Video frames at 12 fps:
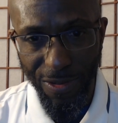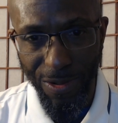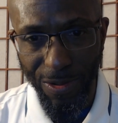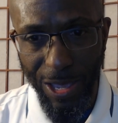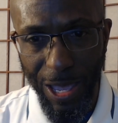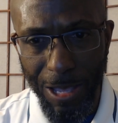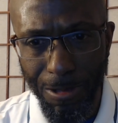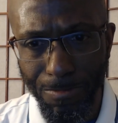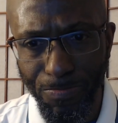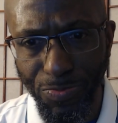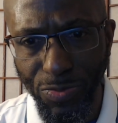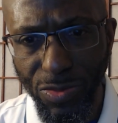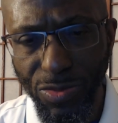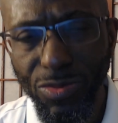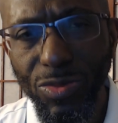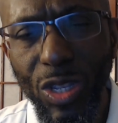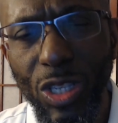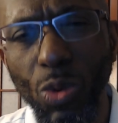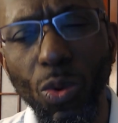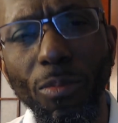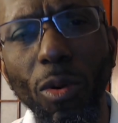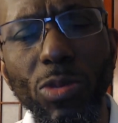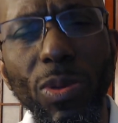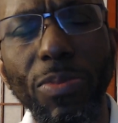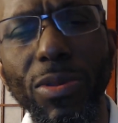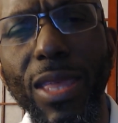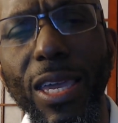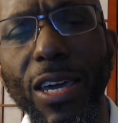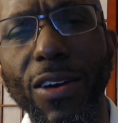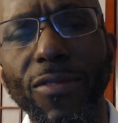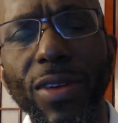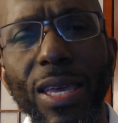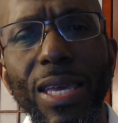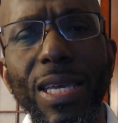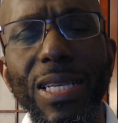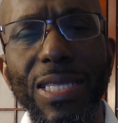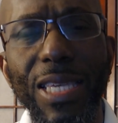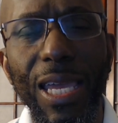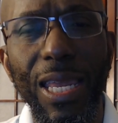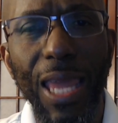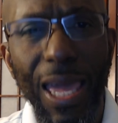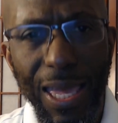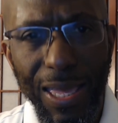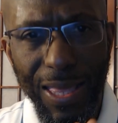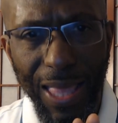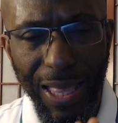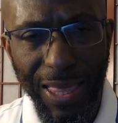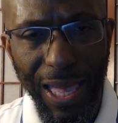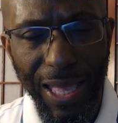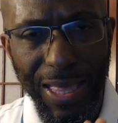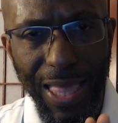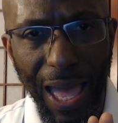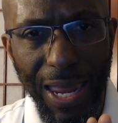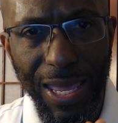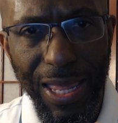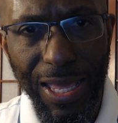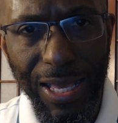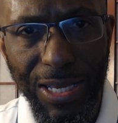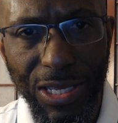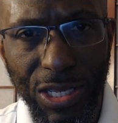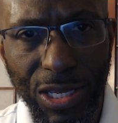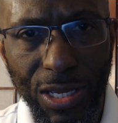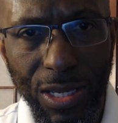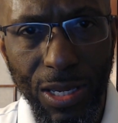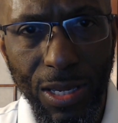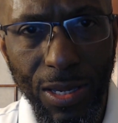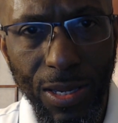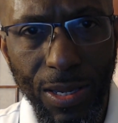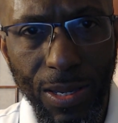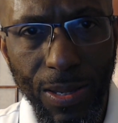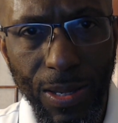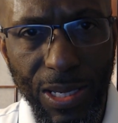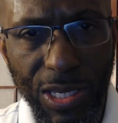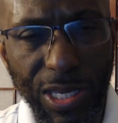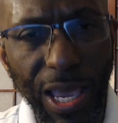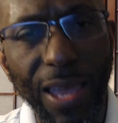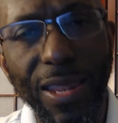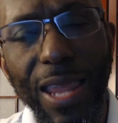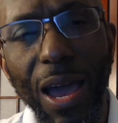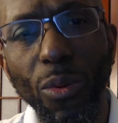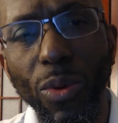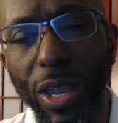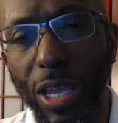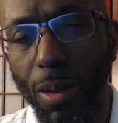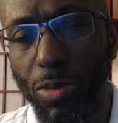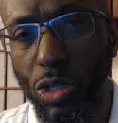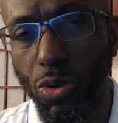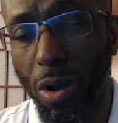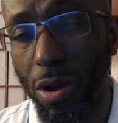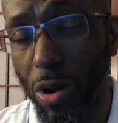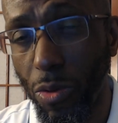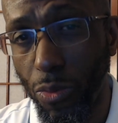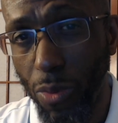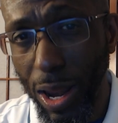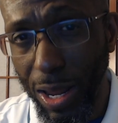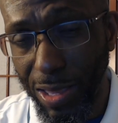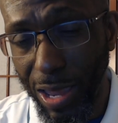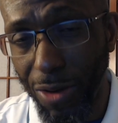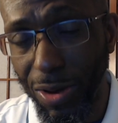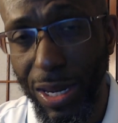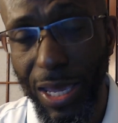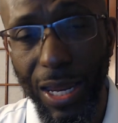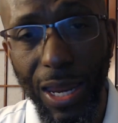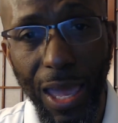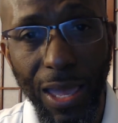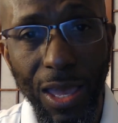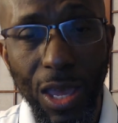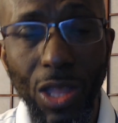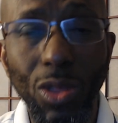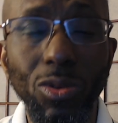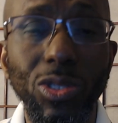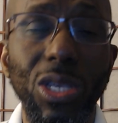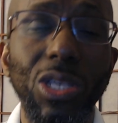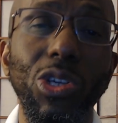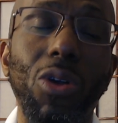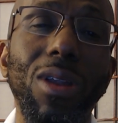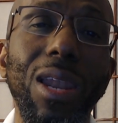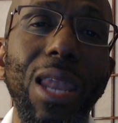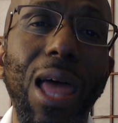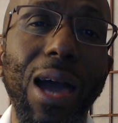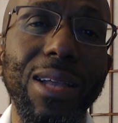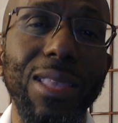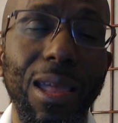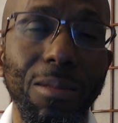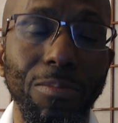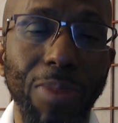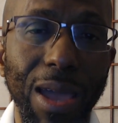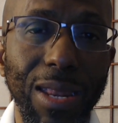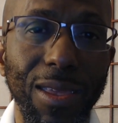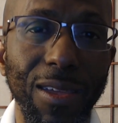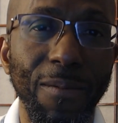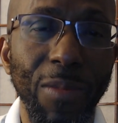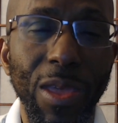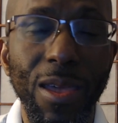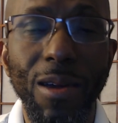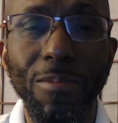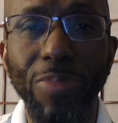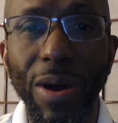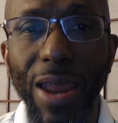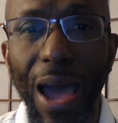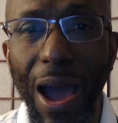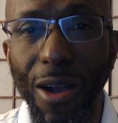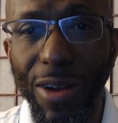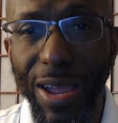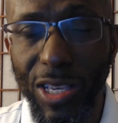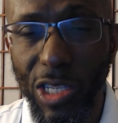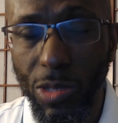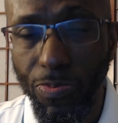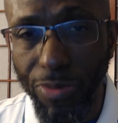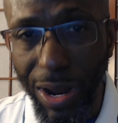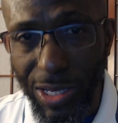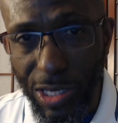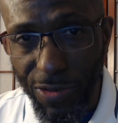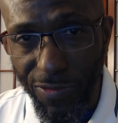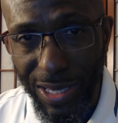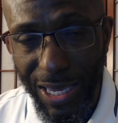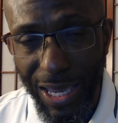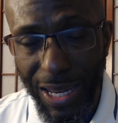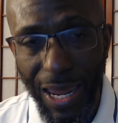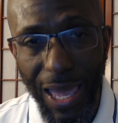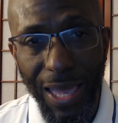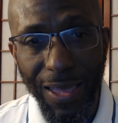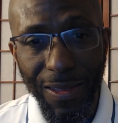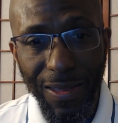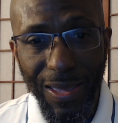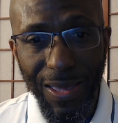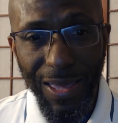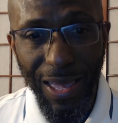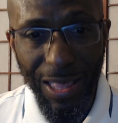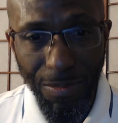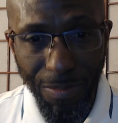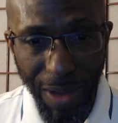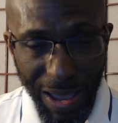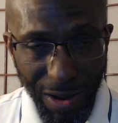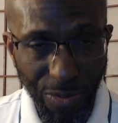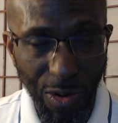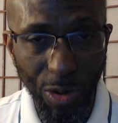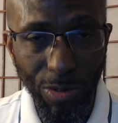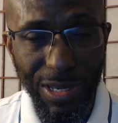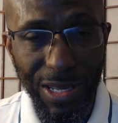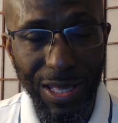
okay? So when most people think of DNA, they think that it is set. Now when it comes to our hereditary DNA, those things are locked and binded. But our expressive DNA in the microbes in the